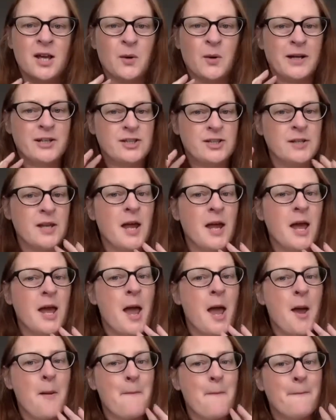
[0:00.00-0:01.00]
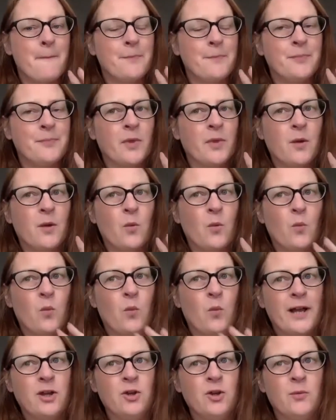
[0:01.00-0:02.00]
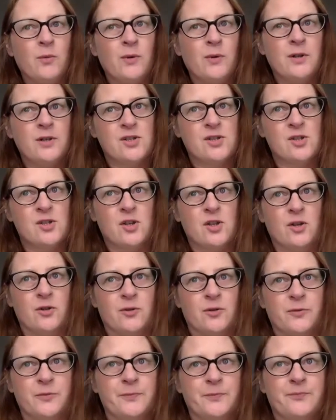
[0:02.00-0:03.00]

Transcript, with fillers: question. When you were at school